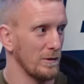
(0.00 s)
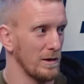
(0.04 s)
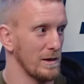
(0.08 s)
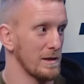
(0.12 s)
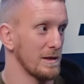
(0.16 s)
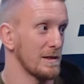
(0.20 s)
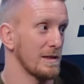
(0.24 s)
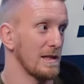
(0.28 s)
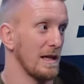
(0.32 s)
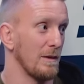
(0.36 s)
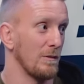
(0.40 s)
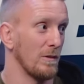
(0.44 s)
And
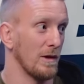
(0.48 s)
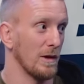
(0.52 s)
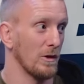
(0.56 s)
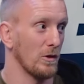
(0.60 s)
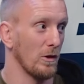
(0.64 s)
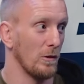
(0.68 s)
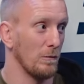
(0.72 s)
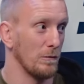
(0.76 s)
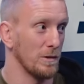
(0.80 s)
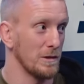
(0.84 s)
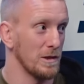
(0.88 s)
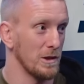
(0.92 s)
it's the same with the
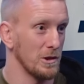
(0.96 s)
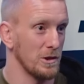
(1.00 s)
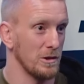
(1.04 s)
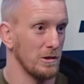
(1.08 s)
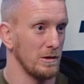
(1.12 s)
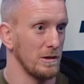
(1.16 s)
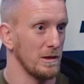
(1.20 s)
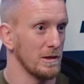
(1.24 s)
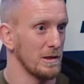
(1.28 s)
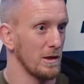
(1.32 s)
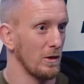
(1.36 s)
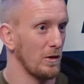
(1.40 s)

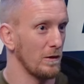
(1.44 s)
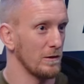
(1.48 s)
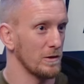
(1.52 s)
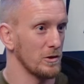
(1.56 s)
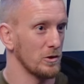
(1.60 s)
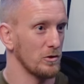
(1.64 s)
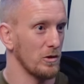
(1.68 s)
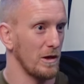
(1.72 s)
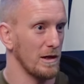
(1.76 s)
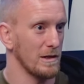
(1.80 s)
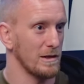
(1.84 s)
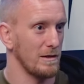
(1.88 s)
competition. There's a lot of
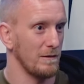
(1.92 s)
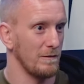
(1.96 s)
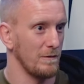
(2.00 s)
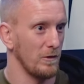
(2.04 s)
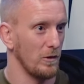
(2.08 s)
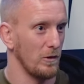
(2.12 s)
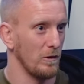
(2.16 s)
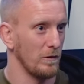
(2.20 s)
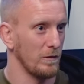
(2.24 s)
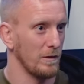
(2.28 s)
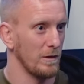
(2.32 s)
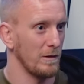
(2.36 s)
stress
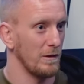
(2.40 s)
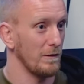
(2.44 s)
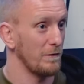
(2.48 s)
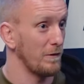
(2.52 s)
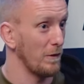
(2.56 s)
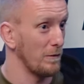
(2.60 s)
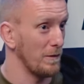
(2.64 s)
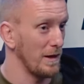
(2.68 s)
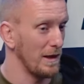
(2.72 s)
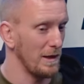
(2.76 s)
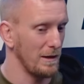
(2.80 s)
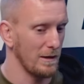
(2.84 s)
involved
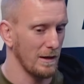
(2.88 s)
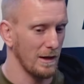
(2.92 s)
for me.